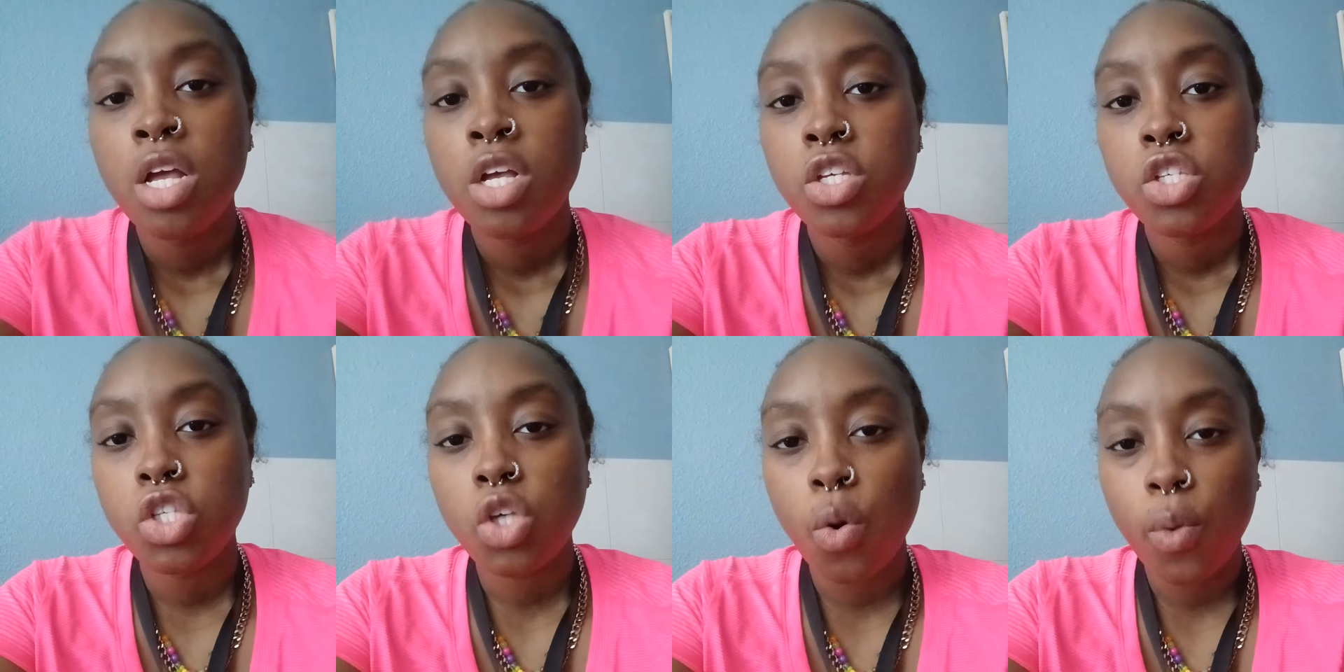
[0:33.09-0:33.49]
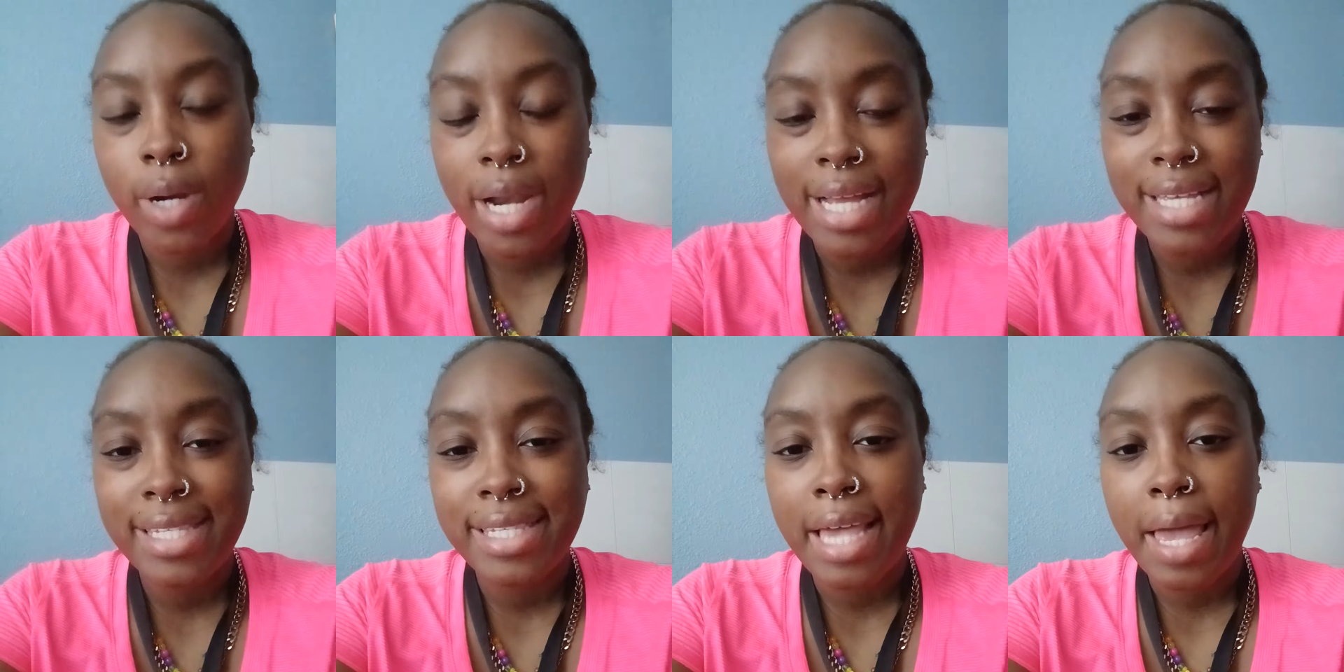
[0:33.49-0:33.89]
So when
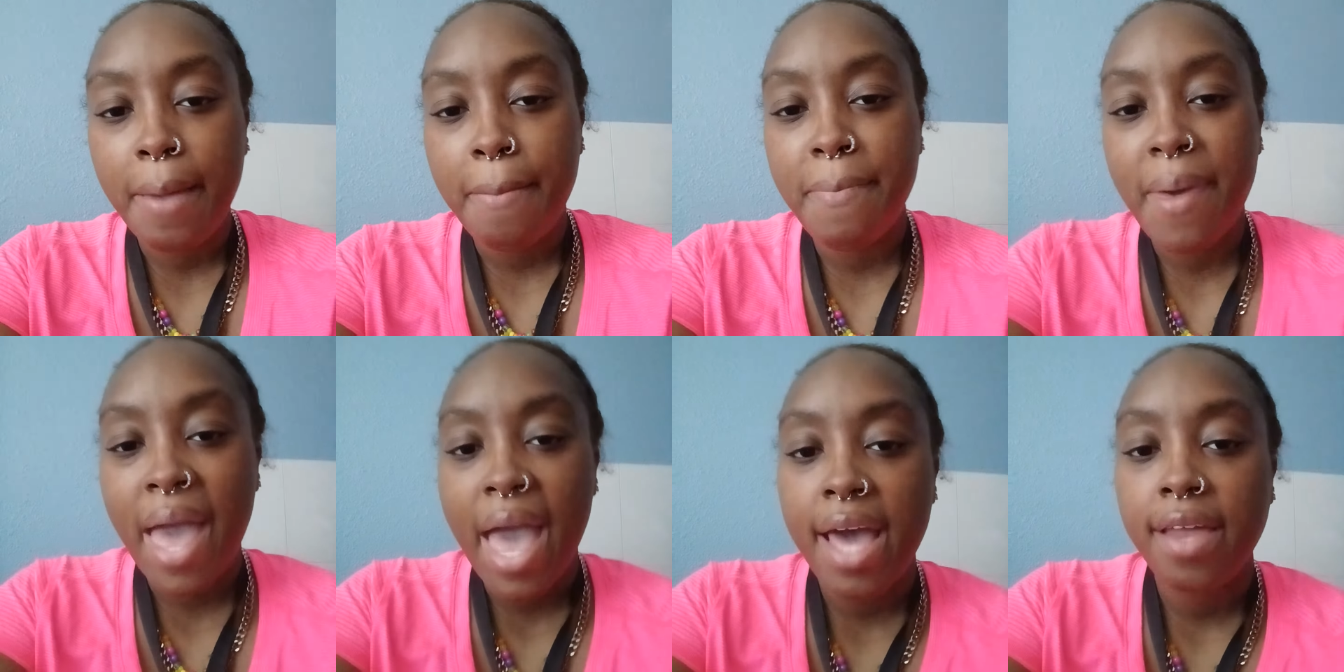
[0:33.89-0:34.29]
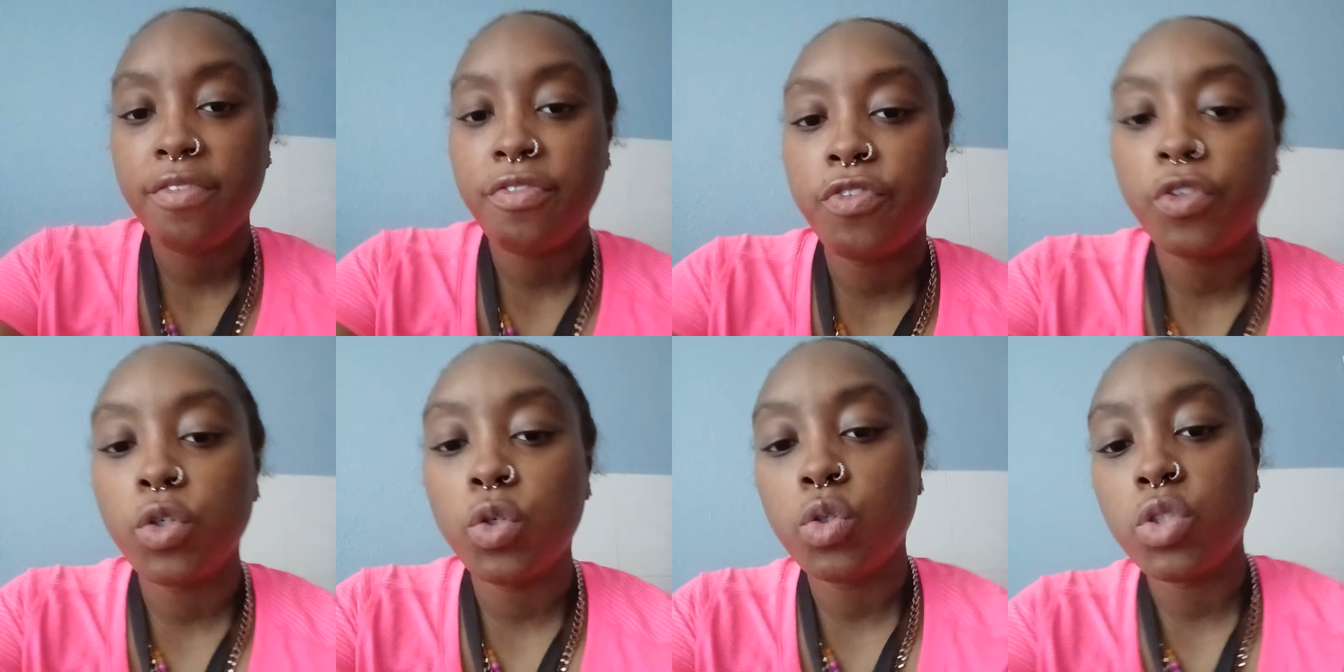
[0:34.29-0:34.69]
I say bad
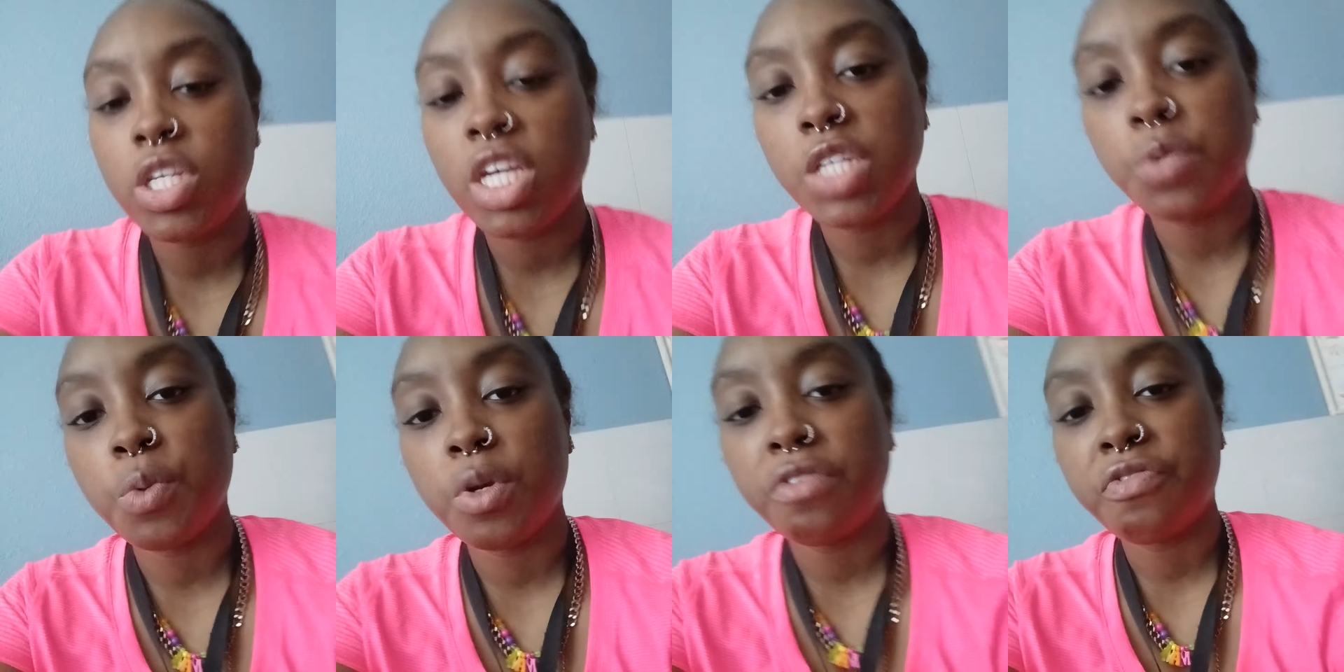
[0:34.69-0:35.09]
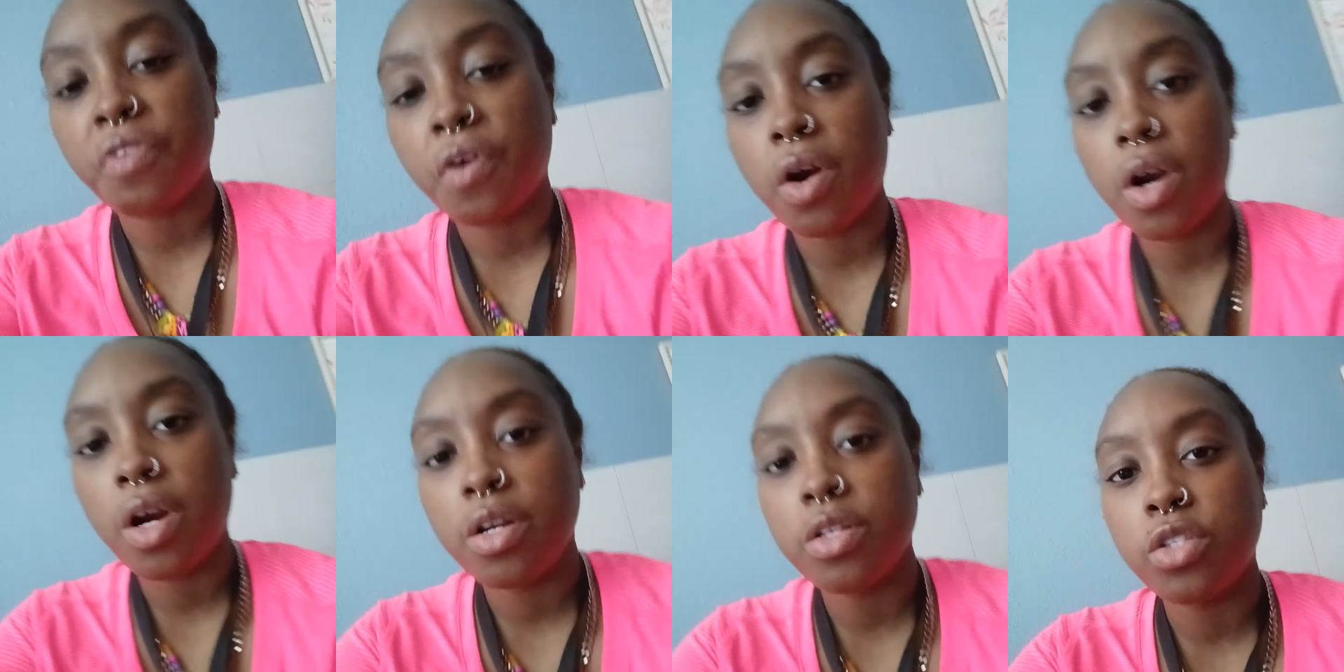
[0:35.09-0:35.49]
foods, he's
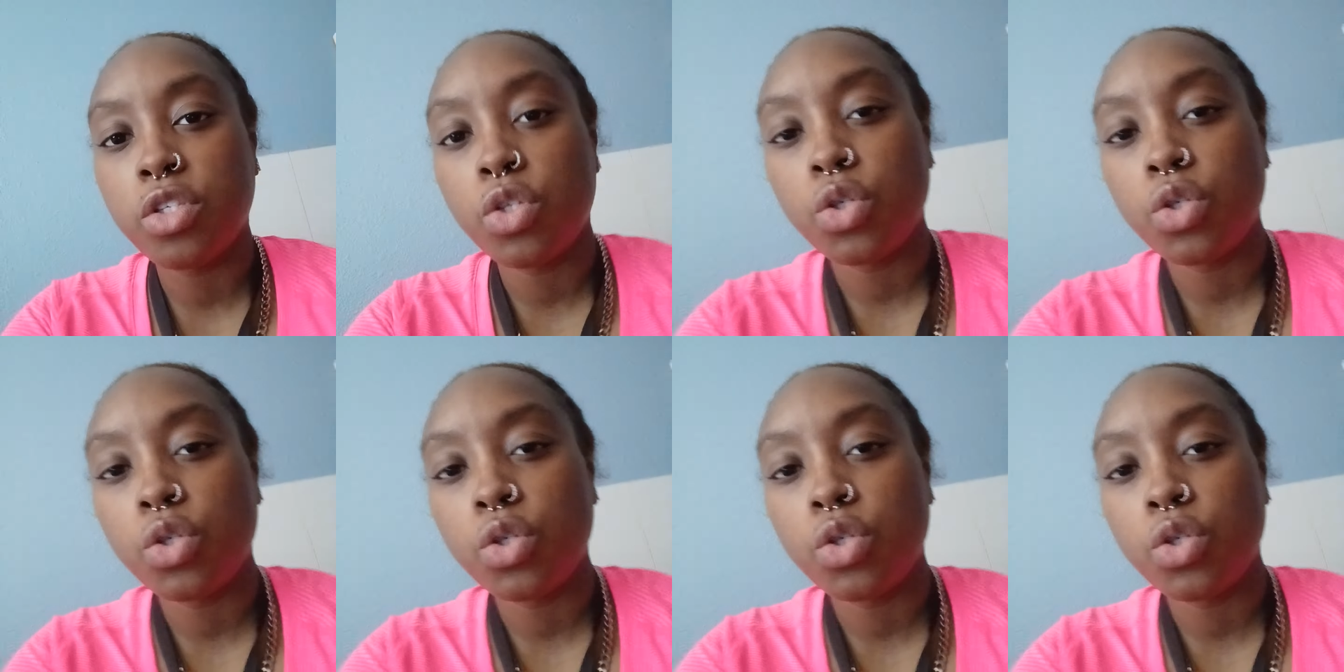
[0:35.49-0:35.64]
referring